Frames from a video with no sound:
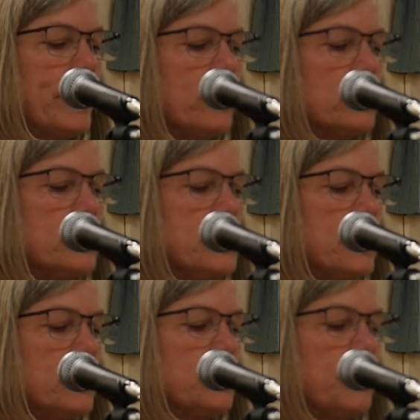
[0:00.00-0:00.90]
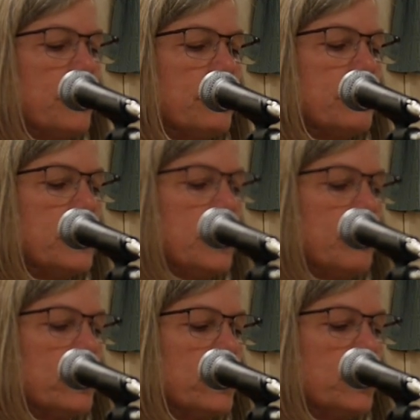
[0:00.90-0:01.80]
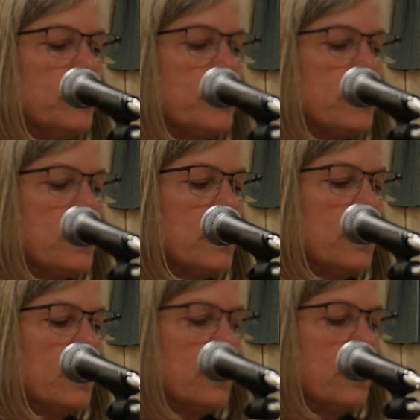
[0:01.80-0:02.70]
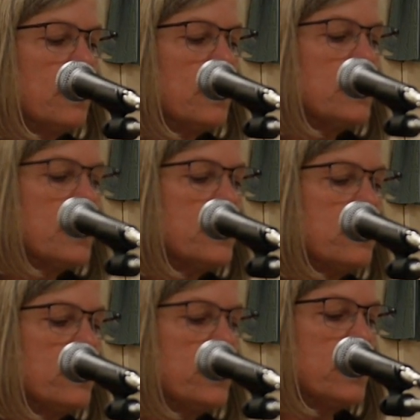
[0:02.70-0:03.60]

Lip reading: by Ocotillo for their fleeting blooms, as I search